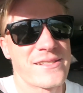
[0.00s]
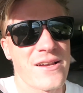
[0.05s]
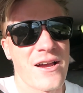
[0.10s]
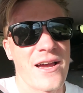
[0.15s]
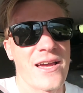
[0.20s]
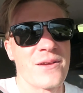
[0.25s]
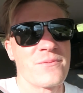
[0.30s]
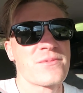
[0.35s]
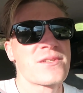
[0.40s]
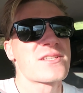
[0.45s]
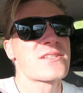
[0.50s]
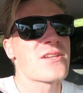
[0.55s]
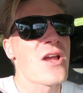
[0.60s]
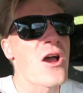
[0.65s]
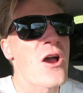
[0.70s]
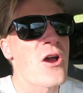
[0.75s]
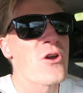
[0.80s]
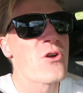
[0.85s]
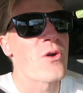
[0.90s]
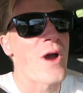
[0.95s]
I am
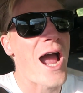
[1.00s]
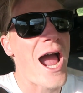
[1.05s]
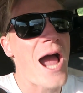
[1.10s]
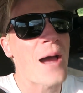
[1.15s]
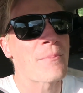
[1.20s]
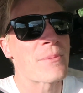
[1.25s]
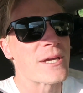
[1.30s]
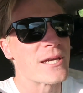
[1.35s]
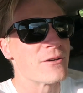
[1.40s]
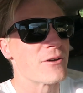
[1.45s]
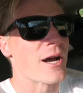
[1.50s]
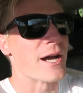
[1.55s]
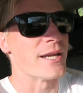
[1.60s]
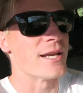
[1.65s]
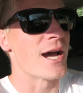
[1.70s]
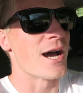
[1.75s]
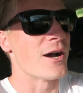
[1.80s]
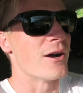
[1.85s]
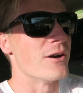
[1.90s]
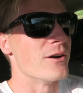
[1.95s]
so happy right
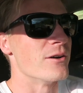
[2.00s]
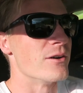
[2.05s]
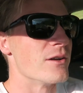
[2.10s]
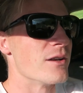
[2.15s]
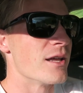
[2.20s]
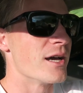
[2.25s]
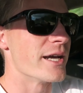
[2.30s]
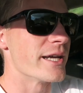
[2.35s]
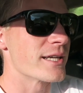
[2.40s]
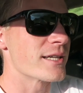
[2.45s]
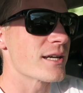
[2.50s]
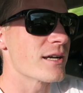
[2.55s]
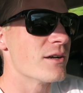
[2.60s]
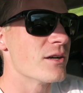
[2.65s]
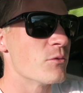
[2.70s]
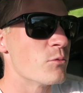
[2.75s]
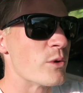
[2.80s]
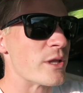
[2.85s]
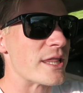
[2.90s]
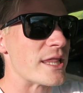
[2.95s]
now, like
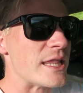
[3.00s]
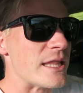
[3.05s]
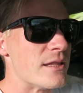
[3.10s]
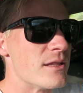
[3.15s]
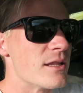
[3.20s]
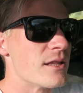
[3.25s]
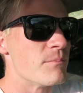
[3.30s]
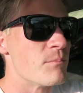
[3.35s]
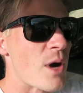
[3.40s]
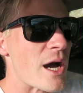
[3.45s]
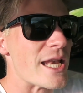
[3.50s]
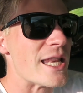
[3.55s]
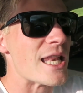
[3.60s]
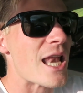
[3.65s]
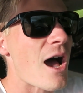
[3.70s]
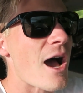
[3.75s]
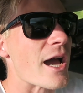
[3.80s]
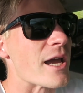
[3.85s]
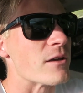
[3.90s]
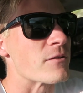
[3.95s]
with my
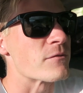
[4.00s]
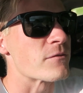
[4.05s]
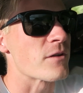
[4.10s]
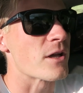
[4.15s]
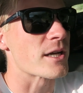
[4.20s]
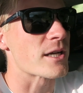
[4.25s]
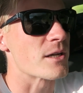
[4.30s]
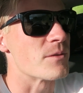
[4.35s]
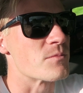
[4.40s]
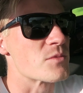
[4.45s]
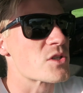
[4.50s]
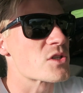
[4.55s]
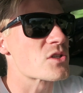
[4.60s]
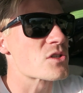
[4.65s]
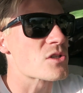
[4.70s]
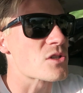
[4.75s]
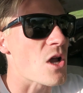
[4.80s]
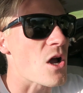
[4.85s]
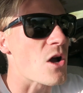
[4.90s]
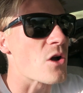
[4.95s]
life. Like I'm
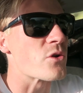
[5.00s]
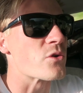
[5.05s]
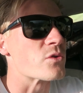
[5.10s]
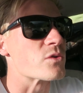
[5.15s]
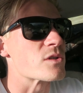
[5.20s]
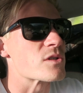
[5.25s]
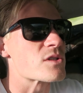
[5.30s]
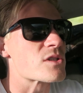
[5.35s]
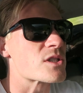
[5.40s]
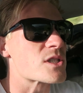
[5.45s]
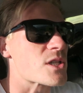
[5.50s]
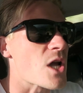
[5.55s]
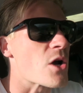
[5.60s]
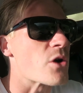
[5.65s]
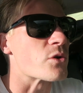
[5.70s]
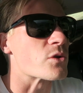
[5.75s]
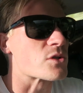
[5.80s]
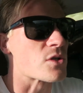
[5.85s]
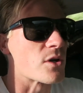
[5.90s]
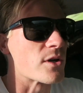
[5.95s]
so
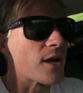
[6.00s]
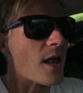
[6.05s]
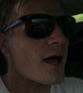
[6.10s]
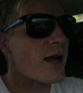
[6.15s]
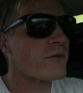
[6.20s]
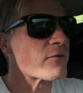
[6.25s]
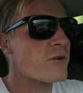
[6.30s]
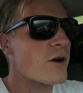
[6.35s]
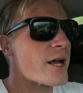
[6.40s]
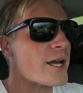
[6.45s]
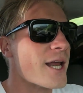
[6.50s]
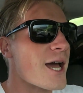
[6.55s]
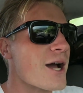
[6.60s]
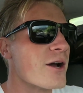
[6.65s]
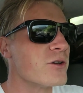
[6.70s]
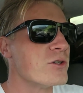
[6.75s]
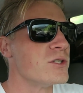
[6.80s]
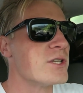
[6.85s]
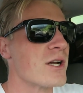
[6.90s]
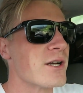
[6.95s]
stoked on life right
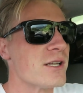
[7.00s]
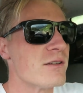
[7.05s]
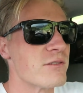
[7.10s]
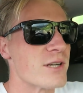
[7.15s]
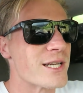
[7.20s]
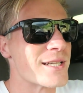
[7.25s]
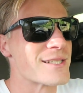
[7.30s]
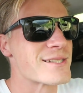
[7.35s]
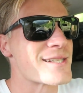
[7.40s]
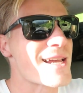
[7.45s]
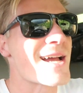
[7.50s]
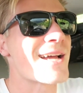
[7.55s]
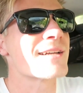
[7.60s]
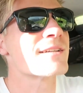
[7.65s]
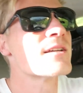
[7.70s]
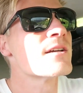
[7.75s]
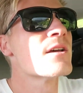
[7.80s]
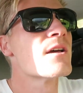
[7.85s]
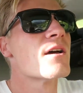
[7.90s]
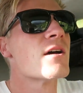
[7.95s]
now. You don't even
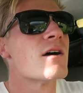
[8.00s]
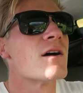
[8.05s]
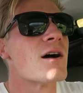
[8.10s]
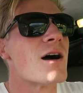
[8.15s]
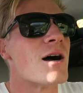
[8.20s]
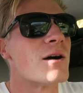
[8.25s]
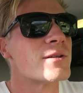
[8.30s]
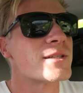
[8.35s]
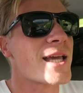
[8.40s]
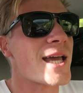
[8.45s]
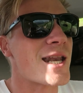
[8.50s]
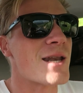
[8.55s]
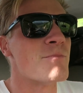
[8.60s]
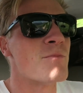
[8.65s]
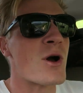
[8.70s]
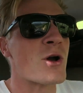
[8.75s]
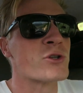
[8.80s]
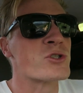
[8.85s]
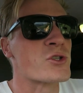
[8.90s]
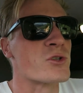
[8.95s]
understand. I'm getting
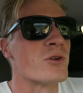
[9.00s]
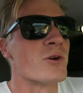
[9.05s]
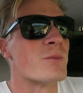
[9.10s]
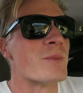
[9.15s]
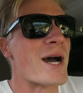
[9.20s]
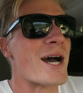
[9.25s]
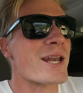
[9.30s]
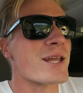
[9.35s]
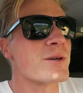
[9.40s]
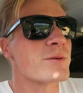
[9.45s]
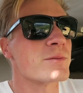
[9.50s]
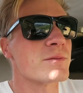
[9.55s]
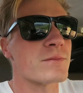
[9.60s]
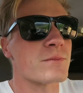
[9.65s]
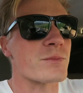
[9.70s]
emotional about it